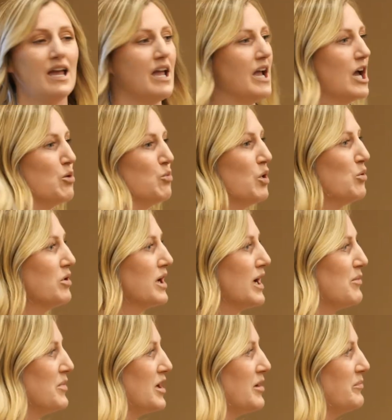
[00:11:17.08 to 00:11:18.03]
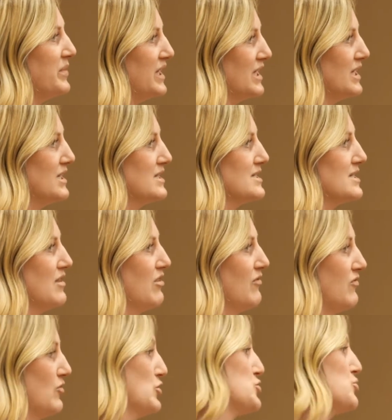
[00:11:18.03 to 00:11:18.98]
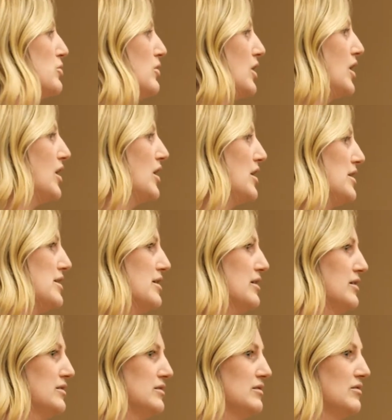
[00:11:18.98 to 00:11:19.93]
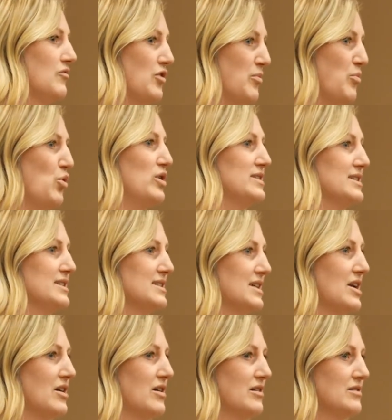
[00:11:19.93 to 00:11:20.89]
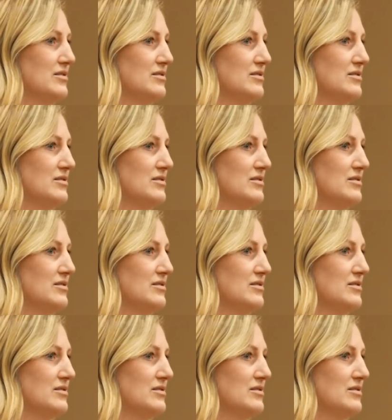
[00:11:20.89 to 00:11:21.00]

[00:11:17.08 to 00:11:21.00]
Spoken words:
And what will come up is the virtual card for the Poison Center.